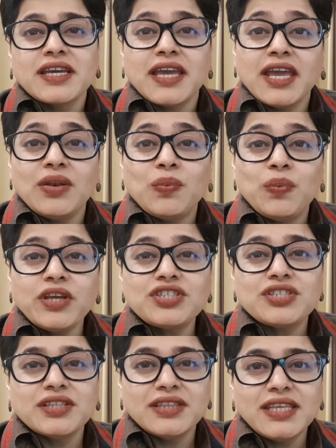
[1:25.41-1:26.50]
in which
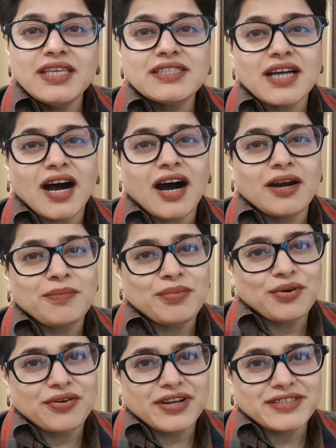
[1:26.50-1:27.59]
these are
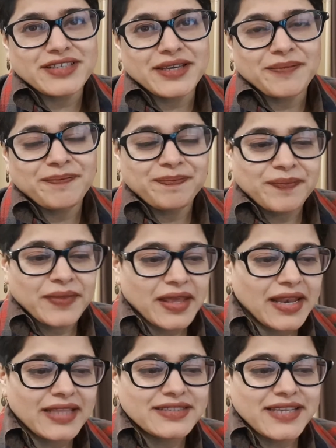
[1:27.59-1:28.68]
progressing.
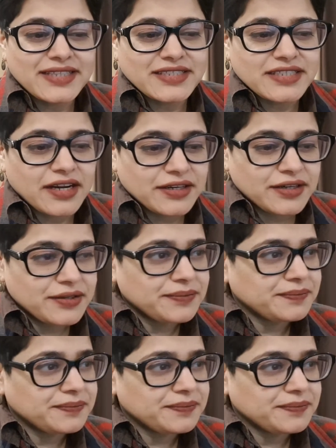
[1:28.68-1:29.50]
Let's get started.